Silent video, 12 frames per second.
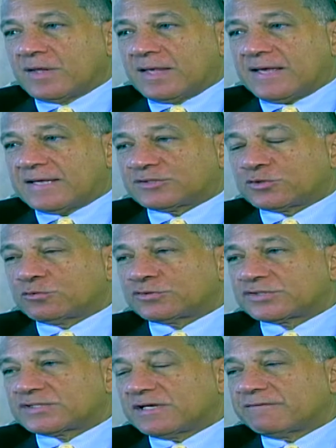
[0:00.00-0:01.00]
Jesus
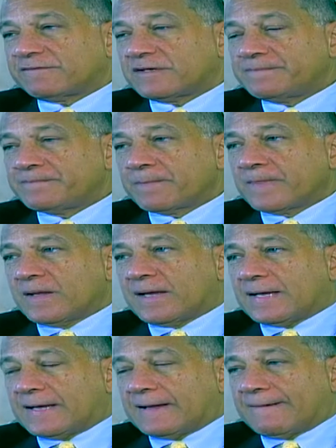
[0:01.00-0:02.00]
Silva,
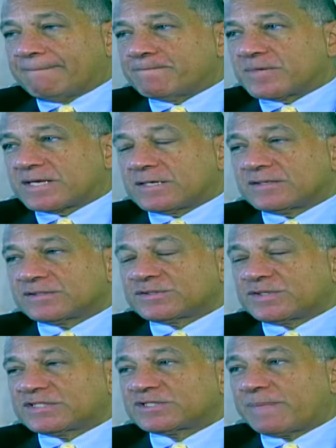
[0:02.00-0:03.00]
because
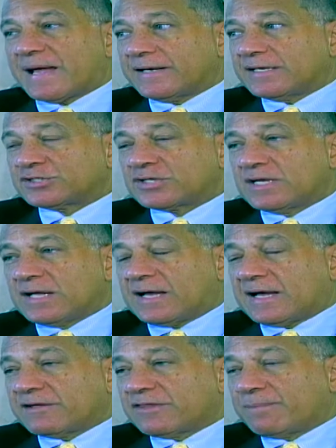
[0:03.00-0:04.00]
the Spanish
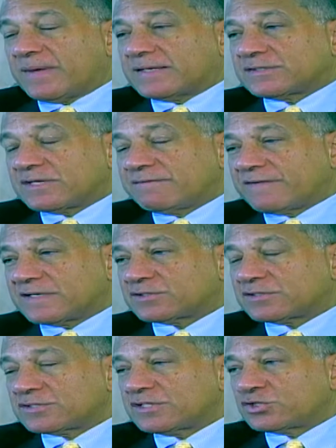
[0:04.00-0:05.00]
are the biggest
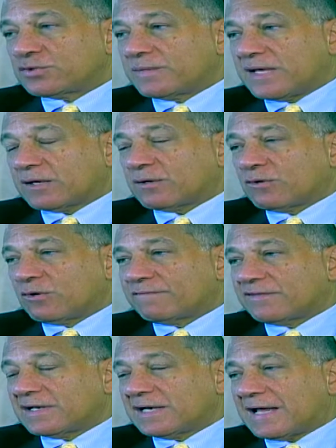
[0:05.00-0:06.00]
investors in Jamaica
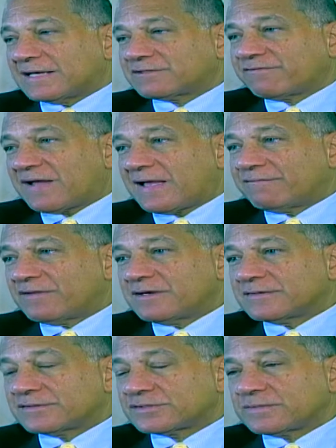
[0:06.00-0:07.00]
over the last 5
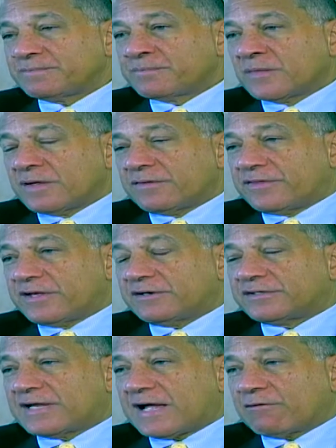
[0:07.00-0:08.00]
years. Their
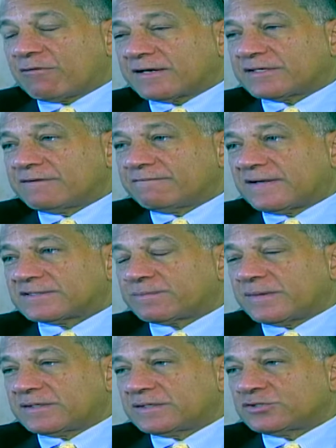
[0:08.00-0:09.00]
direct
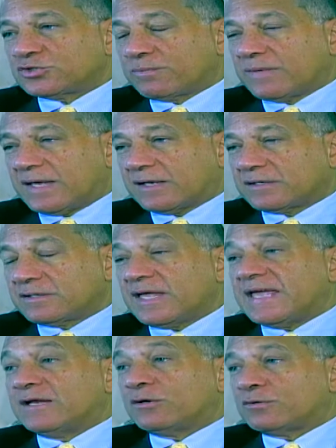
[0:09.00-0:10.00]
investment in Jamaica
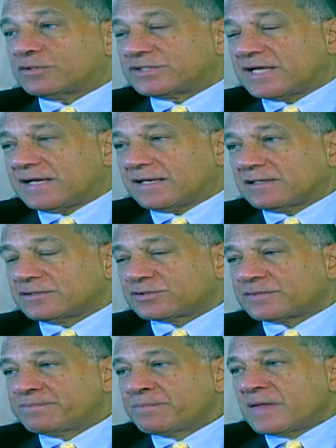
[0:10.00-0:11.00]
in
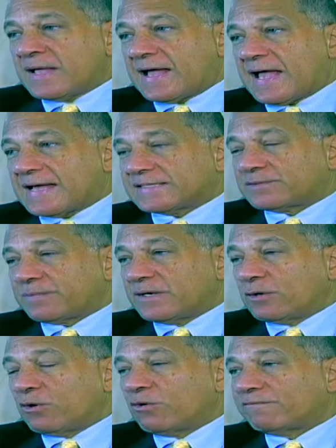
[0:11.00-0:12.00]
hotels has been
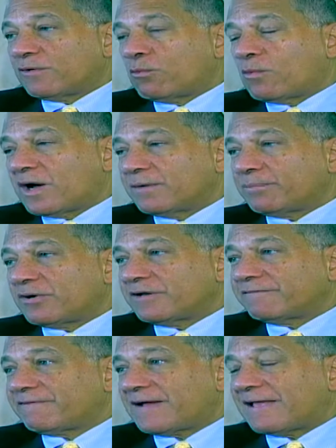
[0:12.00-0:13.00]
over
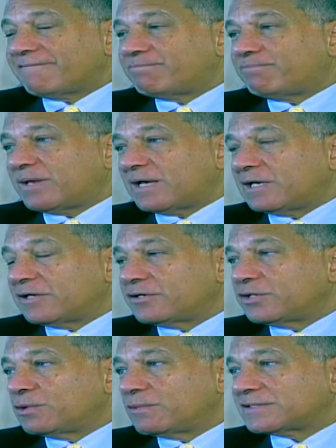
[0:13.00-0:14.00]
$1.5
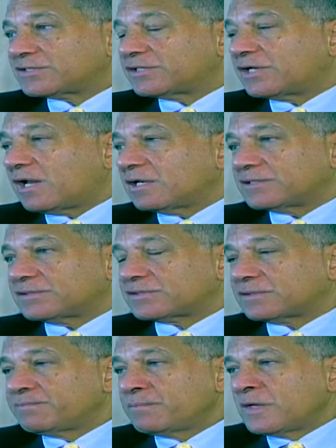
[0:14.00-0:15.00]
billion US
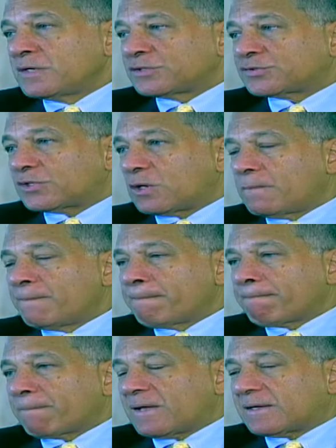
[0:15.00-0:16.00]
dollars. So
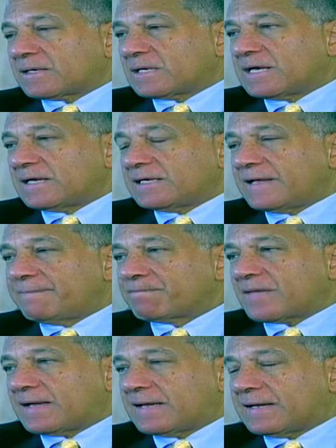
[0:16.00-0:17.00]
clearly,
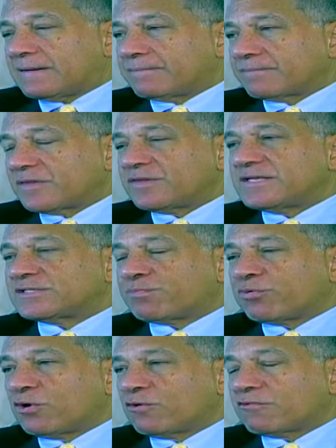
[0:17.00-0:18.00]
these
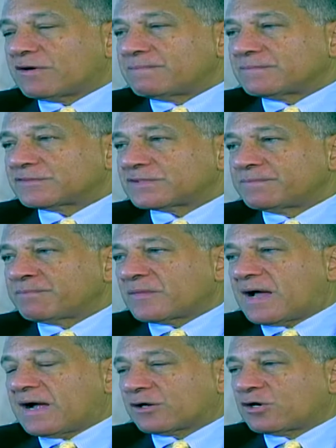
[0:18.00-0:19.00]
programs
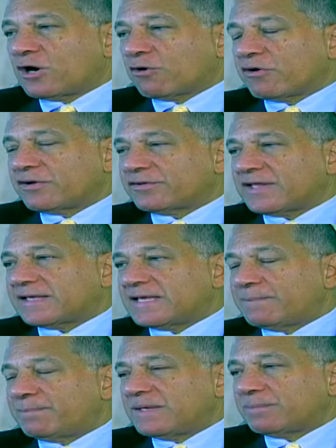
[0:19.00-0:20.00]
are current. They
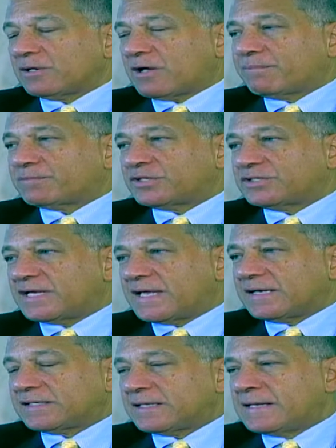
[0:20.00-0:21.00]
keep people up to
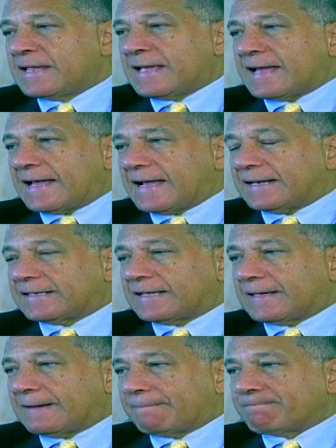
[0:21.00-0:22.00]
date,
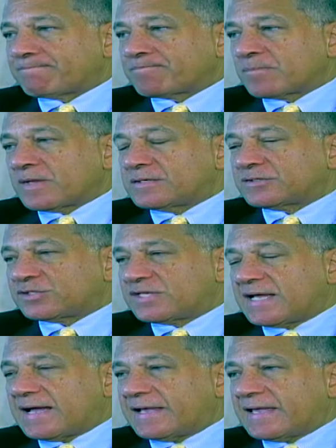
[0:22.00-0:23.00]
and
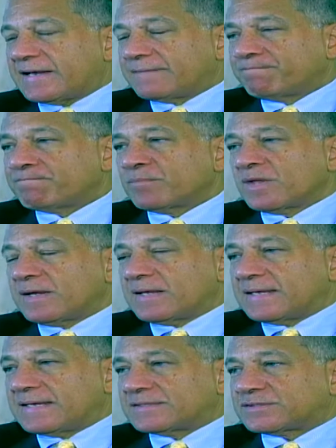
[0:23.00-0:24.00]
CIN
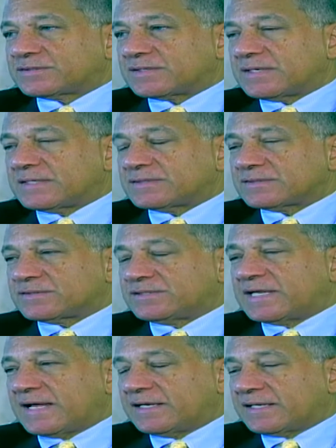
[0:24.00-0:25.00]
is
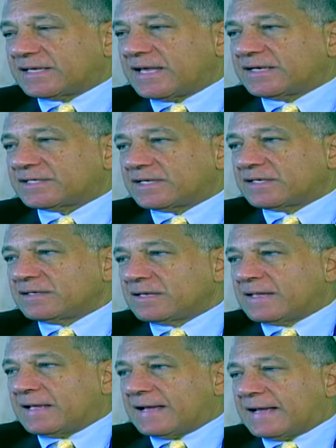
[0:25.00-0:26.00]
dedicated
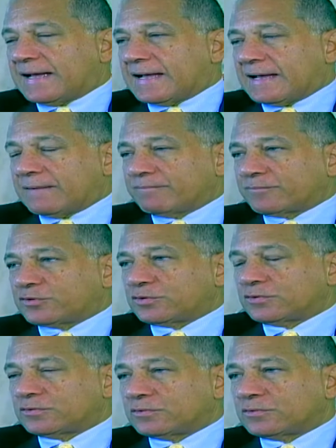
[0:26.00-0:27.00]

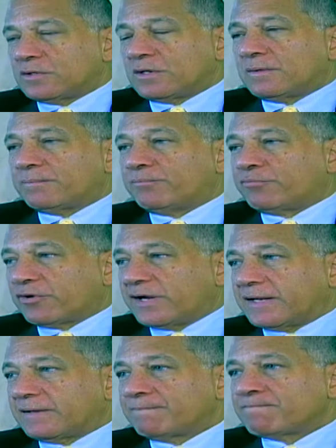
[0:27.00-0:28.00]
to
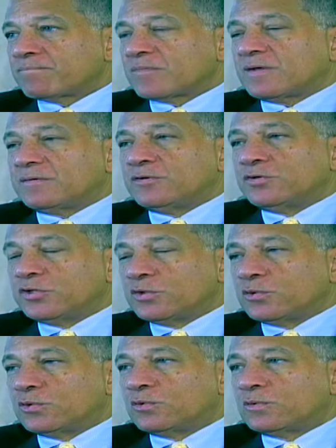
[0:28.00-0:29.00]
bring
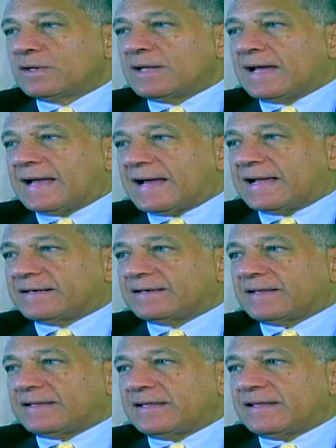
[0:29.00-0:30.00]
new
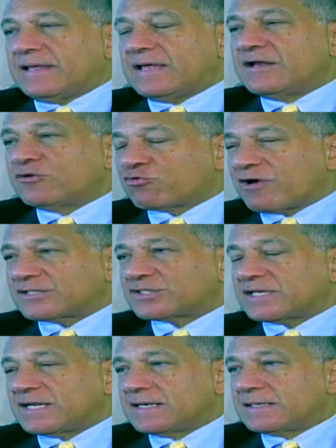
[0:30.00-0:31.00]
and
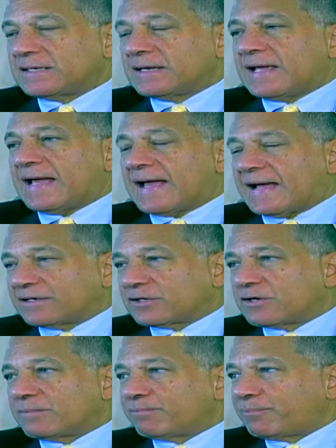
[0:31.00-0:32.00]
interesting and
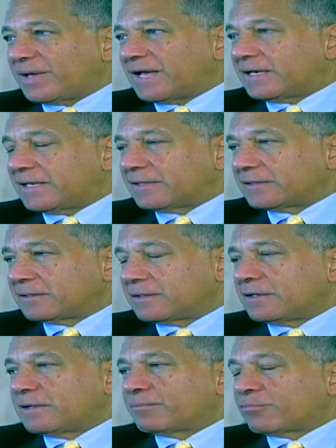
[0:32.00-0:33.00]
compelling
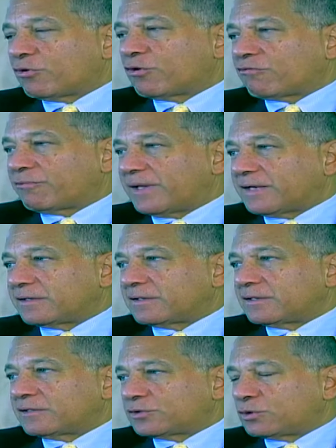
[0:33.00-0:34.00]
programming
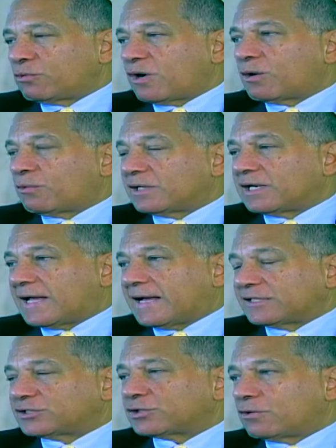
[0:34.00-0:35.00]
to our
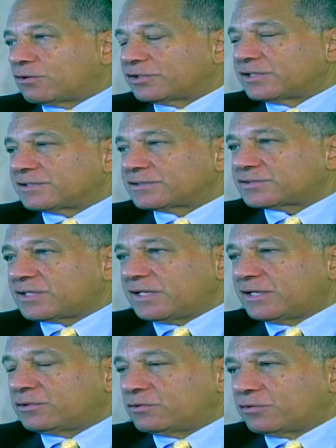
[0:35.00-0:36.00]
large audience
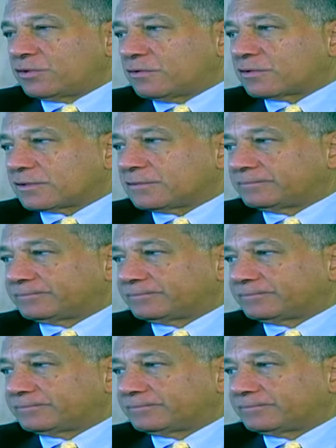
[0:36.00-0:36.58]
in New York.